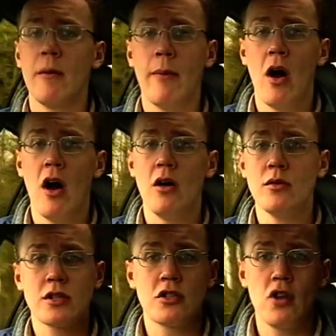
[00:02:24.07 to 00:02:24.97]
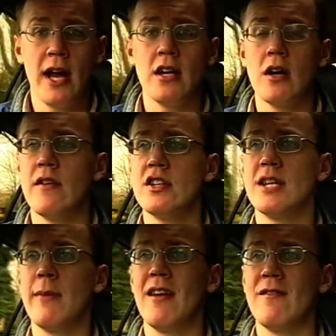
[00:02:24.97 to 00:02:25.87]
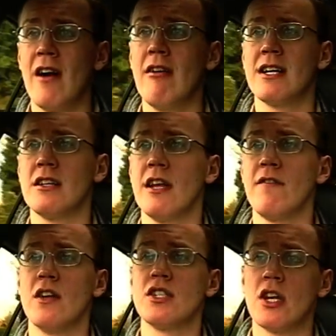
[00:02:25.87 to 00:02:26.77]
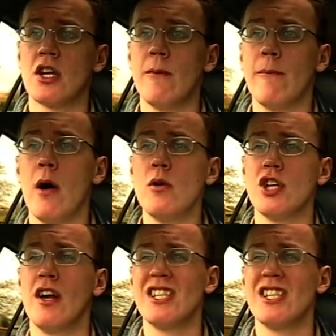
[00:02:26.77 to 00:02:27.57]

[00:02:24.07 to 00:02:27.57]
Potholes, drain covers, they make very little difference to the composure,